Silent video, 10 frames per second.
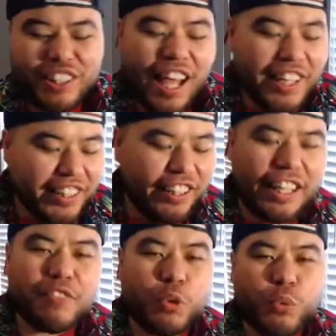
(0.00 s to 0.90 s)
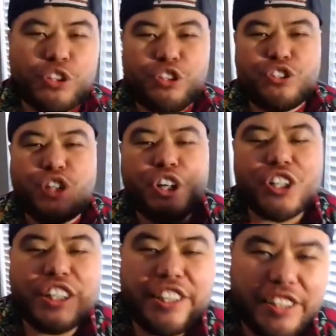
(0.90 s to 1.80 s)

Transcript: I need everyone to turn it